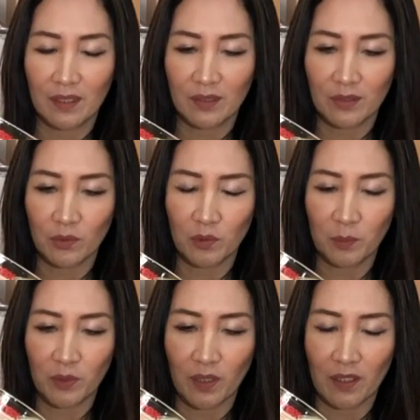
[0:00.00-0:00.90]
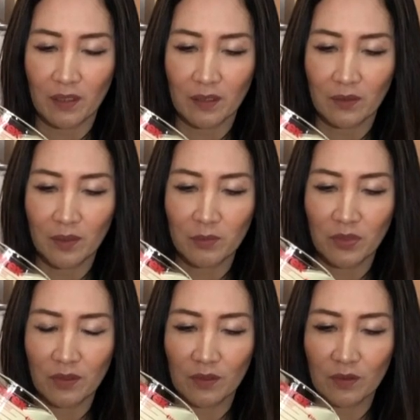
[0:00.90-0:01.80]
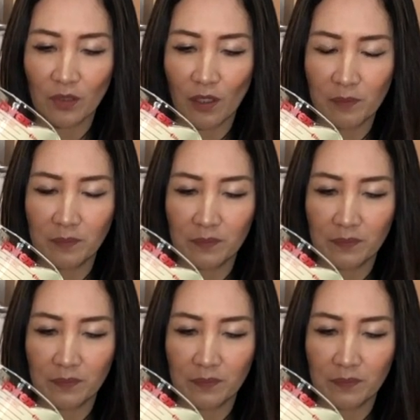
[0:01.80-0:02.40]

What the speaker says: So we'll put our cream cheese on top.